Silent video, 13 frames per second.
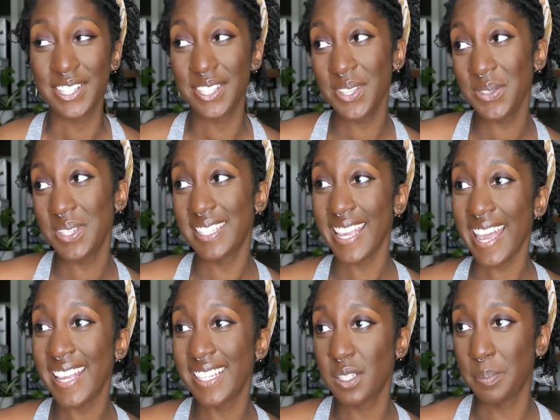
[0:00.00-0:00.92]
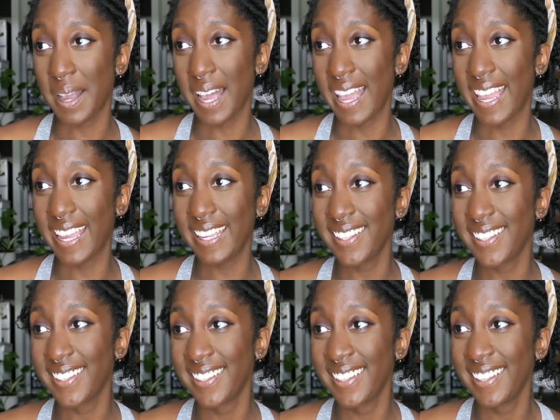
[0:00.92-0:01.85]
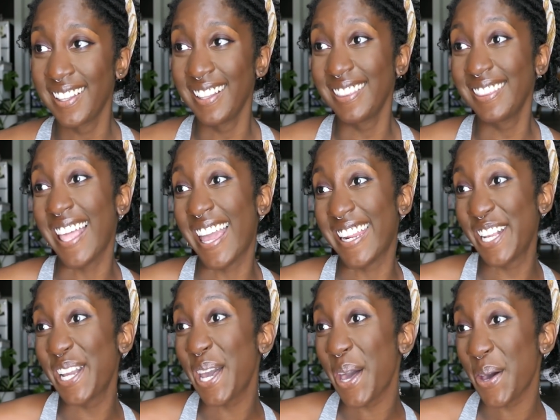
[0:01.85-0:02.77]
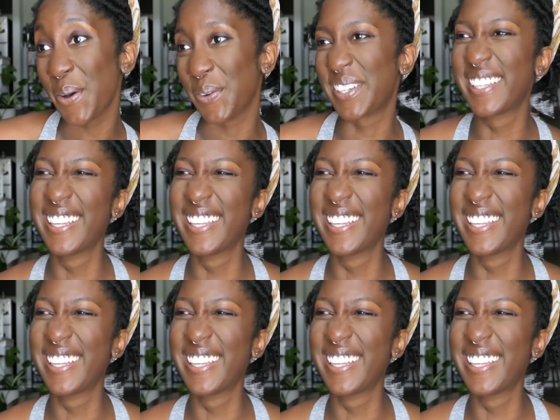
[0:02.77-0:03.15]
You detach by letting go.